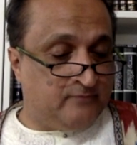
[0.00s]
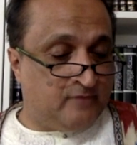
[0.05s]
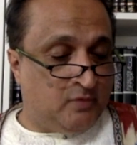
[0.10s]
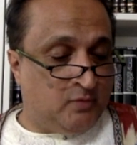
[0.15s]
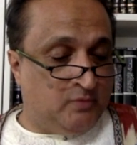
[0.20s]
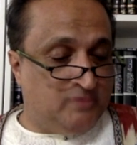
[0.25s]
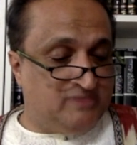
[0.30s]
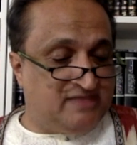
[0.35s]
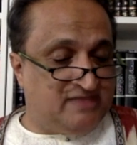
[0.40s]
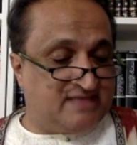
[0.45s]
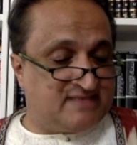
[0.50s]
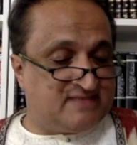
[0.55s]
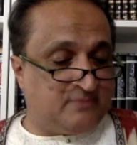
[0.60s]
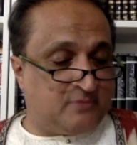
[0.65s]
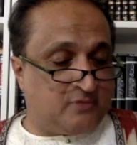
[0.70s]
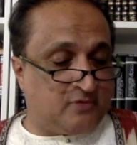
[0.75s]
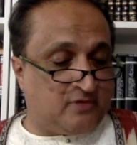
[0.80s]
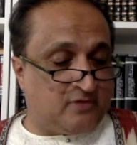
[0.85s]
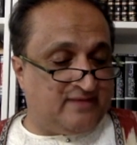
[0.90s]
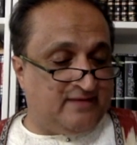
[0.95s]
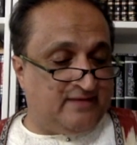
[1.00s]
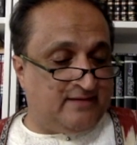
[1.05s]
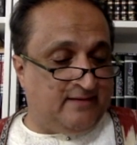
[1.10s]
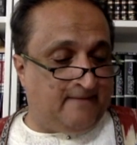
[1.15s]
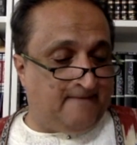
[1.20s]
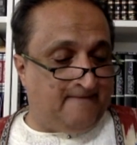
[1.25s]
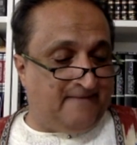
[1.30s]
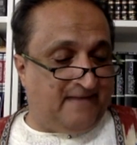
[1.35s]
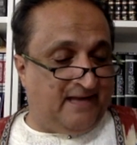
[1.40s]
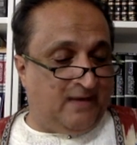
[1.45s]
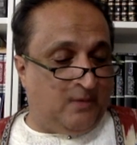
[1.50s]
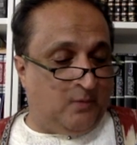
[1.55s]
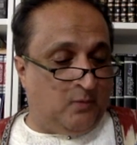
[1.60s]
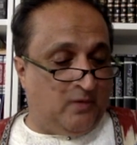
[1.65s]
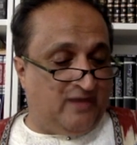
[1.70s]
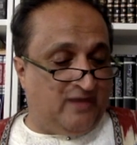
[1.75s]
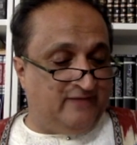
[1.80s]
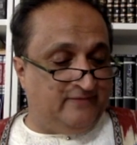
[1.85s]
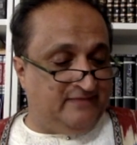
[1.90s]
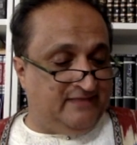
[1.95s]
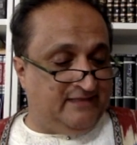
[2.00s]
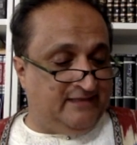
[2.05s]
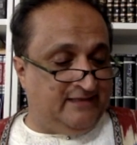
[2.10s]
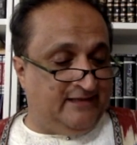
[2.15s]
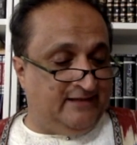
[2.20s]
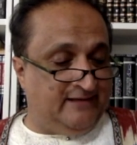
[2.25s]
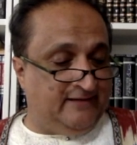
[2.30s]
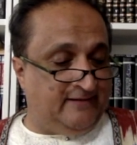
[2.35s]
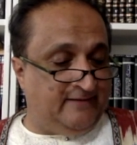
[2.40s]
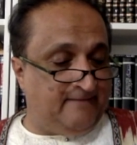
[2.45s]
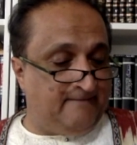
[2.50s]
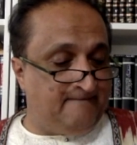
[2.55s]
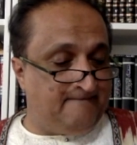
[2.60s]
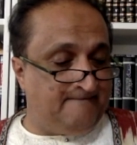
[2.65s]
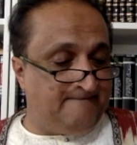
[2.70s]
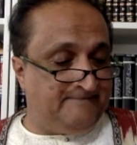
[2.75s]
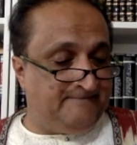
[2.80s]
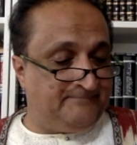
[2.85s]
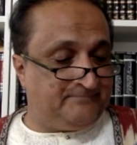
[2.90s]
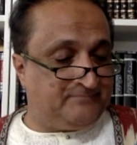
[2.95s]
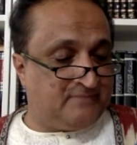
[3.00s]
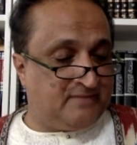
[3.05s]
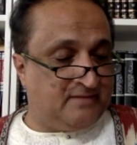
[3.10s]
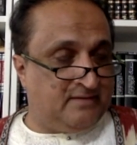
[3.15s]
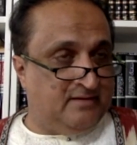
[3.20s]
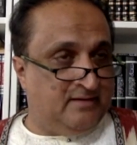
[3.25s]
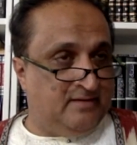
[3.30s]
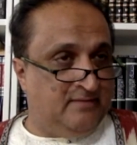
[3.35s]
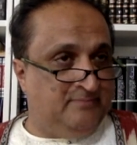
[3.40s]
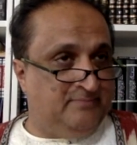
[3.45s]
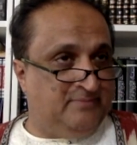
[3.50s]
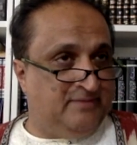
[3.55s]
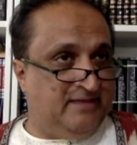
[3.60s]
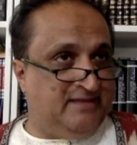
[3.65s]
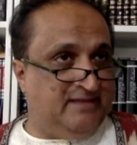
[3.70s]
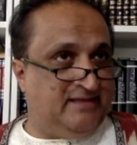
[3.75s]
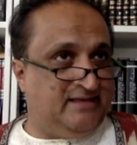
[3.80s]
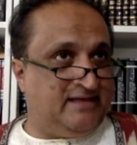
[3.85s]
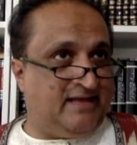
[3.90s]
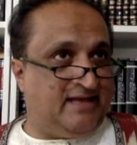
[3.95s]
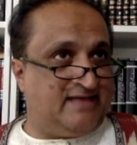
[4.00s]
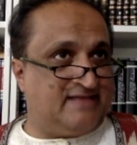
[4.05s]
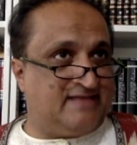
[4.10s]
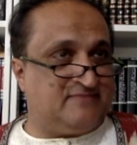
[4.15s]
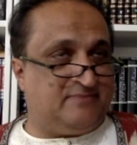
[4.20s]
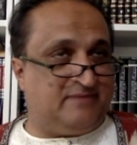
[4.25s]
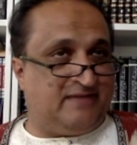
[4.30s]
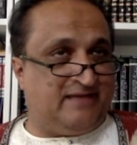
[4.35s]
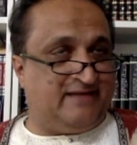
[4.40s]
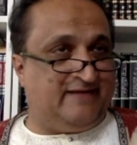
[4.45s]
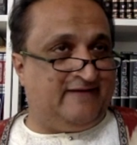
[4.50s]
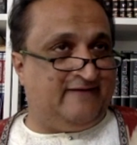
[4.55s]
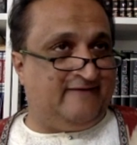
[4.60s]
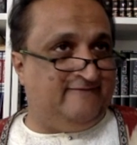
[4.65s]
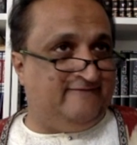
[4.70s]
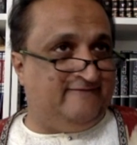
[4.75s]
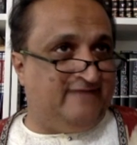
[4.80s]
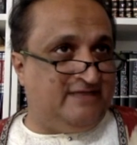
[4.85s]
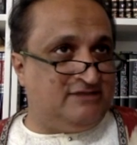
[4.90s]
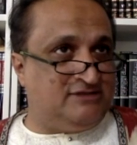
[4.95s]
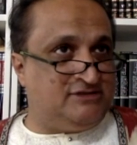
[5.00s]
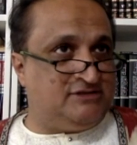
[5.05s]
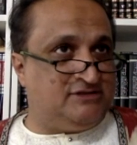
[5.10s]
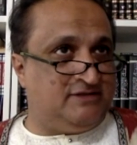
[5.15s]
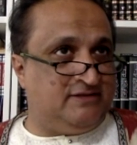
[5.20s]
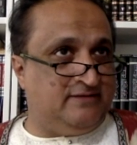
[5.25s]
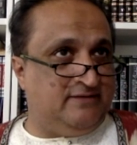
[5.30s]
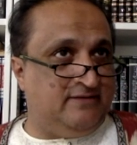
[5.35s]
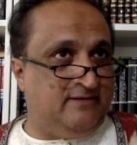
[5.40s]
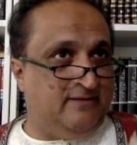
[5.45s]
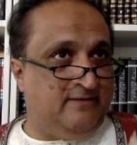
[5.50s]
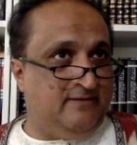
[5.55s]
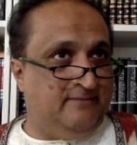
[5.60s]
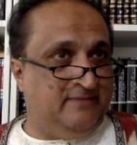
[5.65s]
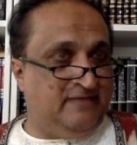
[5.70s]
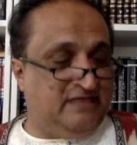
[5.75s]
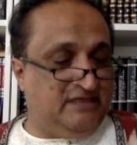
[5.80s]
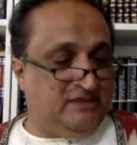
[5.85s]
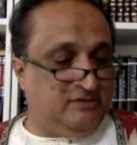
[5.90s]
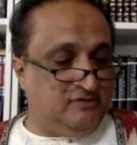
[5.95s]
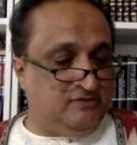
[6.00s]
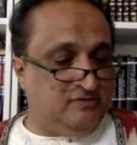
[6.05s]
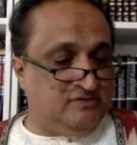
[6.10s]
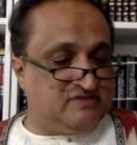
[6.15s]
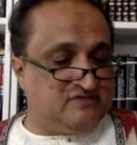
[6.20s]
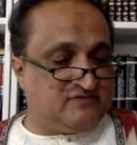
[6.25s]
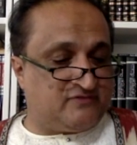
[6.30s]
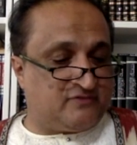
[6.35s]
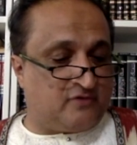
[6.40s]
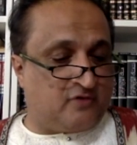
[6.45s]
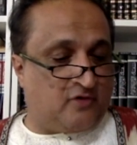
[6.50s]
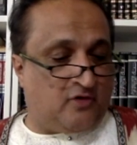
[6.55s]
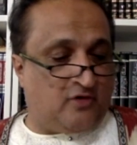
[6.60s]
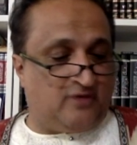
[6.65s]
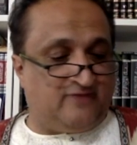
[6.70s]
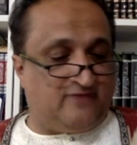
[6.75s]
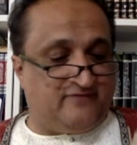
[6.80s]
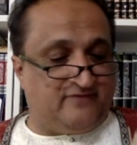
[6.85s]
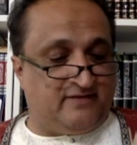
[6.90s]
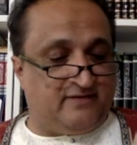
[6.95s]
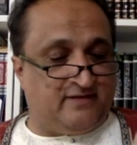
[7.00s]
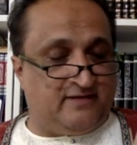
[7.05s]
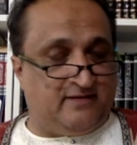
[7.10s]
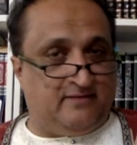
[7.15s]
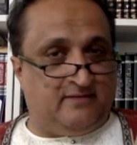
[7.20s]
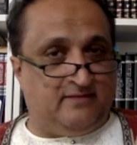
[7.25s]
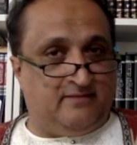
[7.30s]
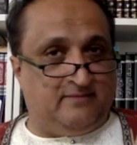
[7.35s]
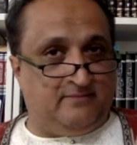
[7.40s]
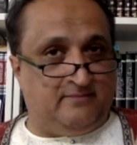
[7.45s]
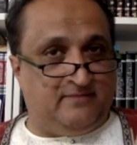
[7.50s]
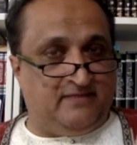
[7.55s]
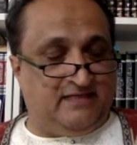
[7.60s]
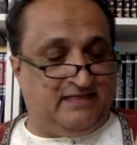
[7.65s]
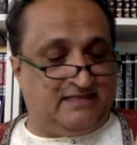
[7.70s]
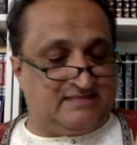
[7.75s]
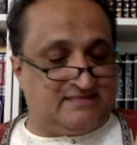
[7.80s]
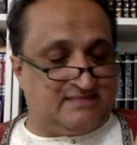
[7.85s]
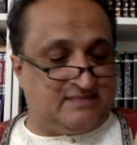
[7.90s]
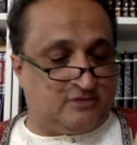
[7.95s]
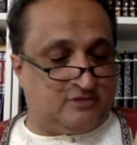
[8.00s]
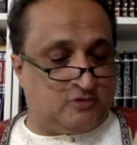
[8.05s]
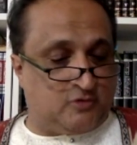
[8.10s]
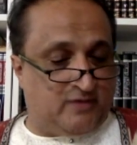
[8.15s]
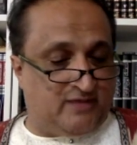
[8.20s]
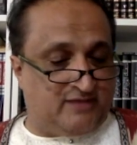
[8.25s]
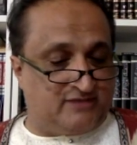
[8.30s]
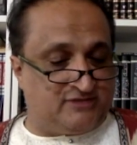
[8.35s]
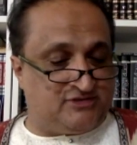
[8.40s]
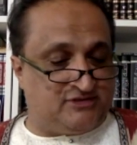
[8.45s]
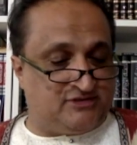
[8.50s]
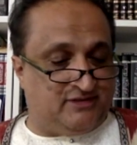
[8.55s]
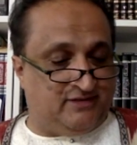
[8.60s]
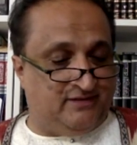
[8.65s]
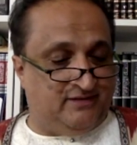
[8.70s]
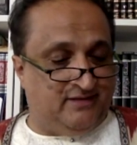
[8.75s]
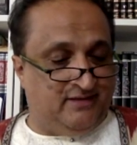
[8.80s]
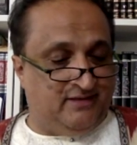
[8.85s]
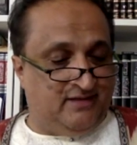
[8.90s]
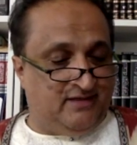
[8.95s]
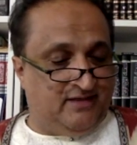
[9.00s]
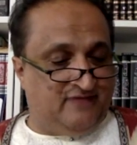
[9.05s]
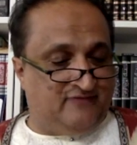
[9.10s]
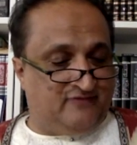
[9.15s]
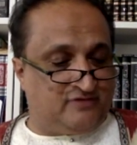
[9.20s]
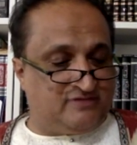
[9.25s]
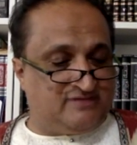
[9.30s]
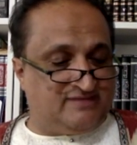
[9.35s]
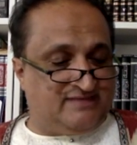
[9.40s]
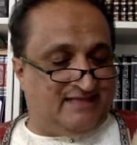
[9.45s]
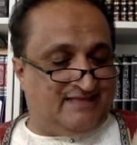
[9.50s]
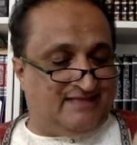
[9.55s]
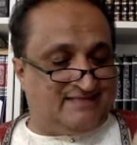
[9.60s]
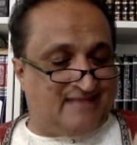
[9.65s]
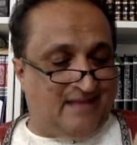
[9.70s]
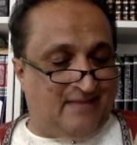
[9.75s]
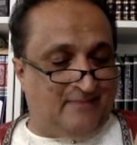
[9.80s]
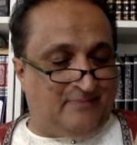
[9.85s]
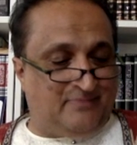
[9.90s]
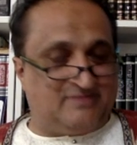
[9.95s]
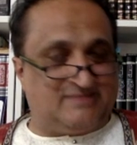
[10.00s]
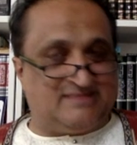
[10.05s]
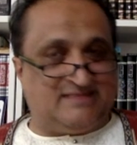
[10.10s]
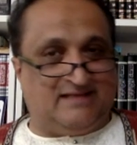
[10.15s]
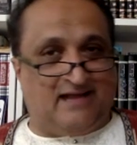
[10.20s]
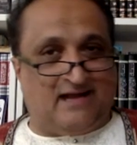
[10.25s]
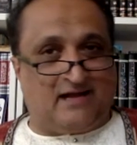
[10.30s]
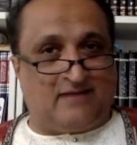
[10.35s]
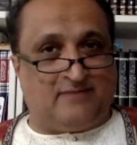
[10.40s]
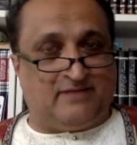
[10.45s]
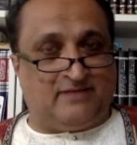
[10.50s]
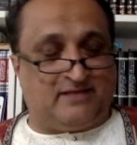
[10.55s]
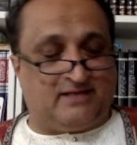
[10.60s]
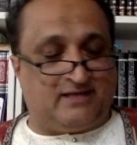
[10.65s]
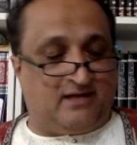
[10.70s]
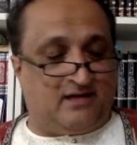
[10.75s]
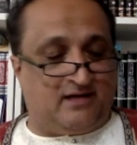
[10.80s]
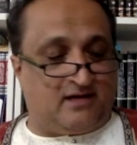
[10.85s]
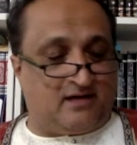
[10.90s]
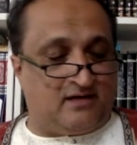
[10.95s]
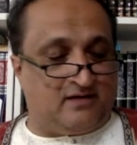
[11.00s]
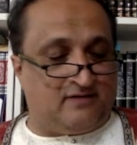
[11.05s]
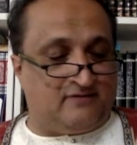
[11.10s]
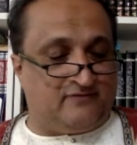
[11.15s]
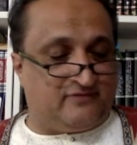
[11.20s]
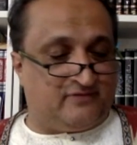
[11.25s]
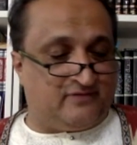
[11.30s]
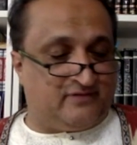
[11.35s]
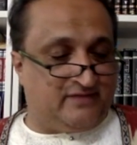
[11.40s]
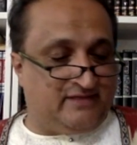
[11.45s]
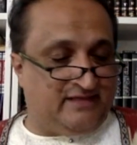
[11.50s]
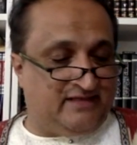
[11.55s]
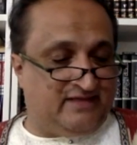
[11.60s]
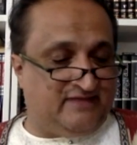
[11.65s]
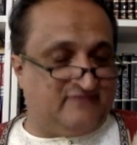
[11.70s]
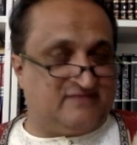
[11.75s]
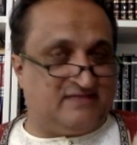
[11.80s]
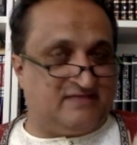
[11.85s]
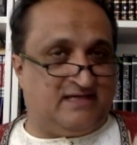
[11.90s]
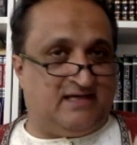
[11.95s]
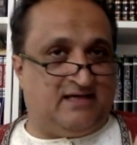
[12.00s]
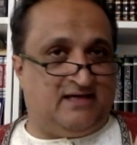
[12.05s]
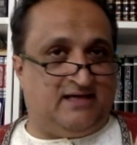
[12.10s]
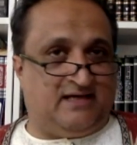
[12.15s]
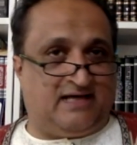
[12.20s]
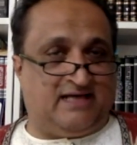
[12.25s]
which has more than one meaning, but it has by convention been used for all of the meanings in question. Of course, the examples in Arabic are for, he gives uh,